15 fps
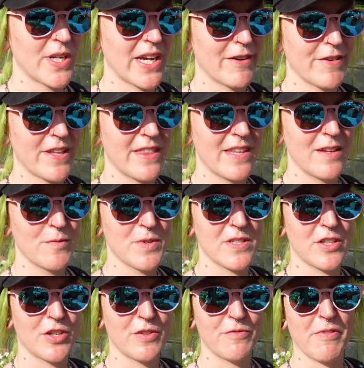Everything was
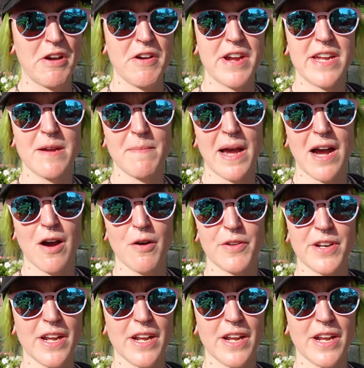a good varying amount,